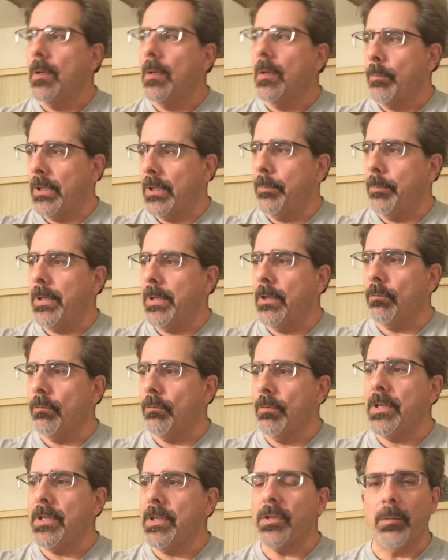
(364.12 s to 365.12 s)
but appear
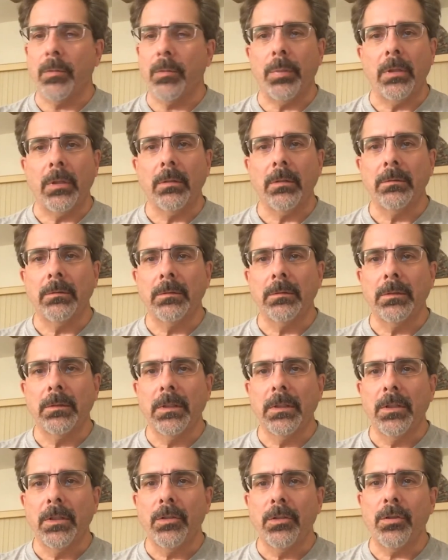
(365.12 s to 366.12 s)
reasonable
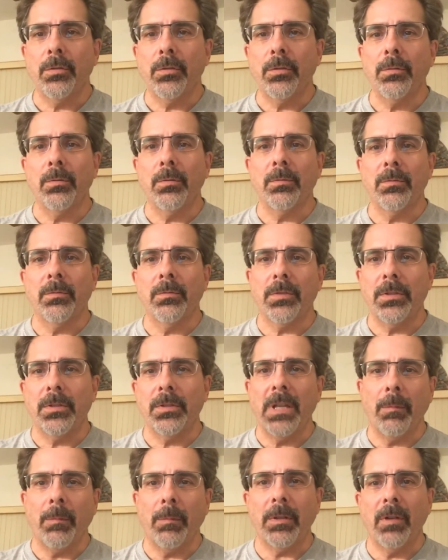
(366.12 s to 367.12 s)
to
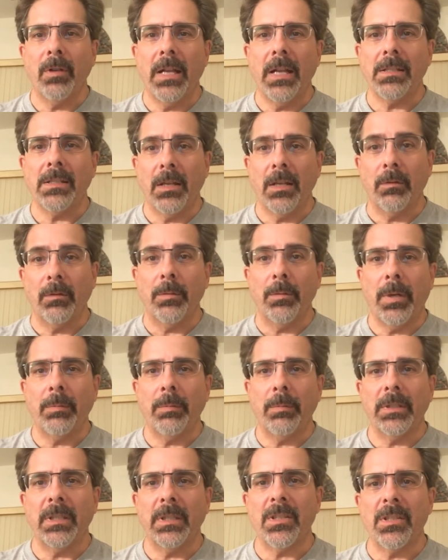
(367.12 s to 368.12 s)
Democrats and
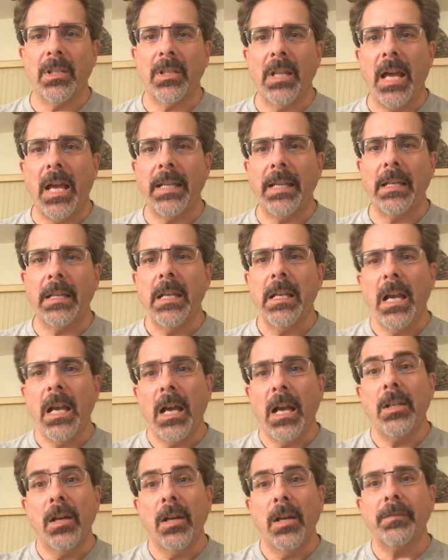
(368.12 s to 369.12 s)
Republicans alike,
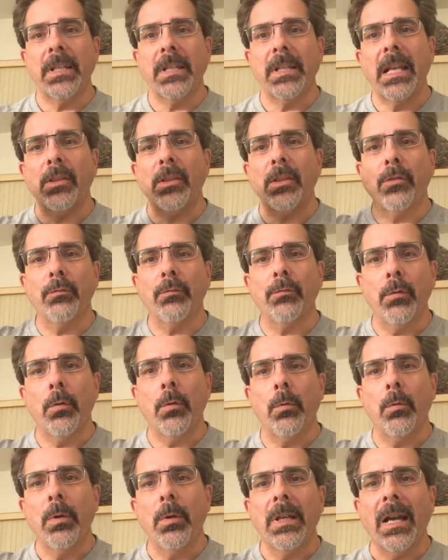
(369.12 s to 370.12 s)
enough to get
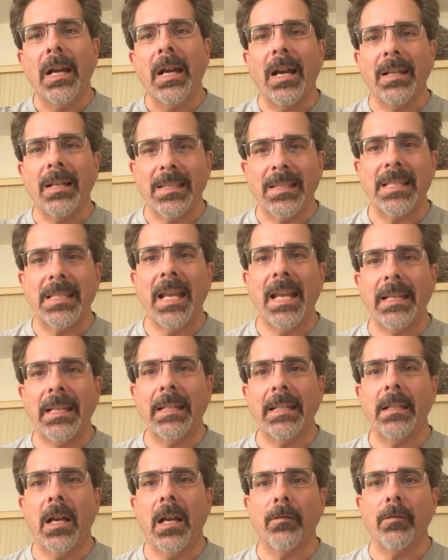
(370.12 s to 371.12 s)
through a
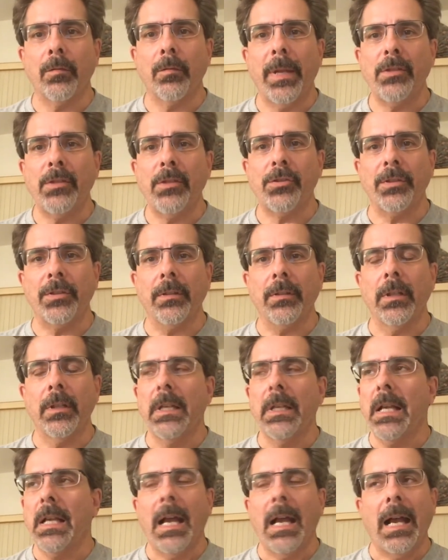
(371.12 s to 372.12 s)
Senate confirmation.
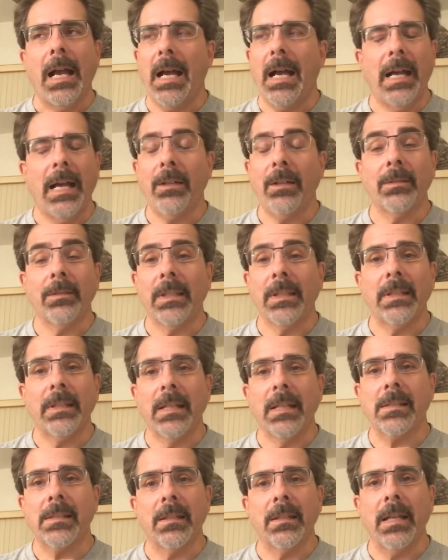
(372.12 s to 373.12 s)
I don't think
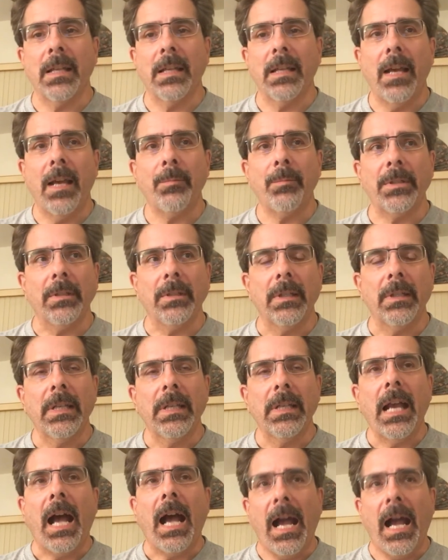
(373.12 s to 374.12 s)
that's going to happen.
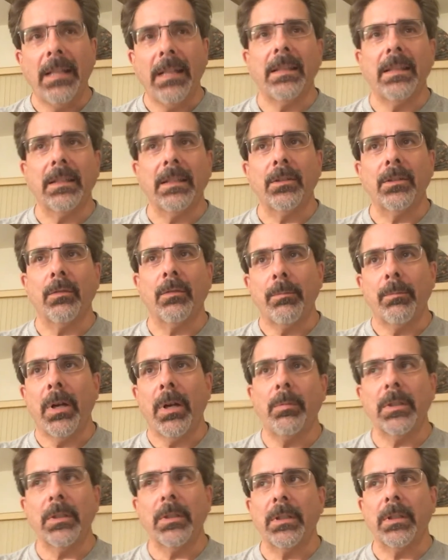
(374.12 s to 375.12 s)
I think the
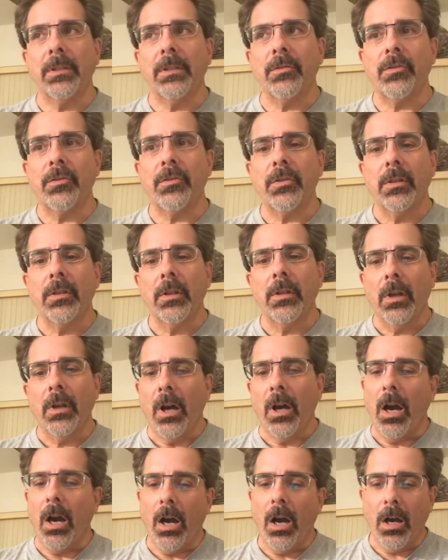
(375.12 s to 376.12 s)
Republicans
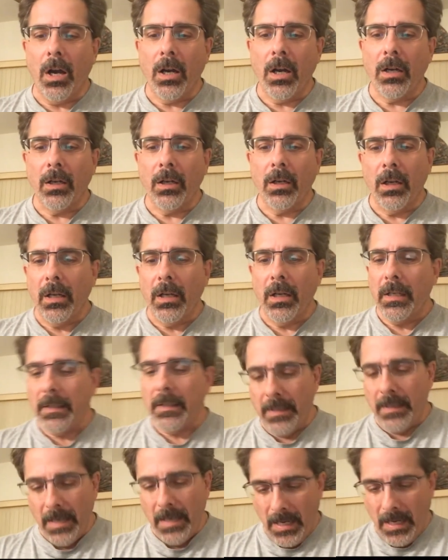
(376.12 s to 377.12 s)
are
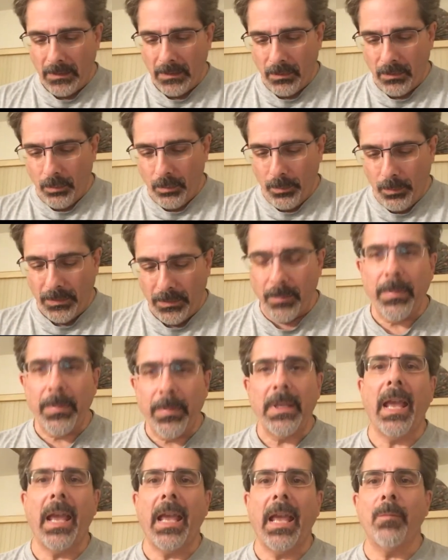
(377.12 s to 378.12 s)
not going to
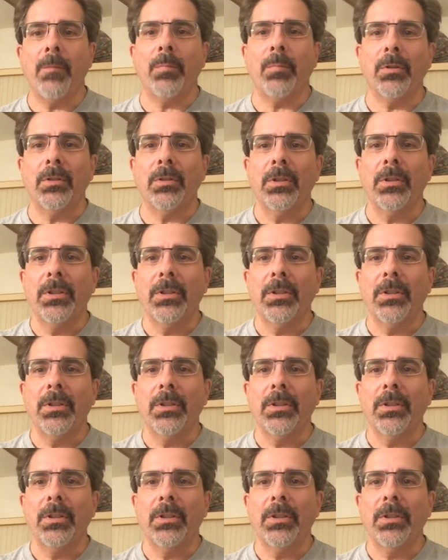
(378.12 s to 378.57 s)
be able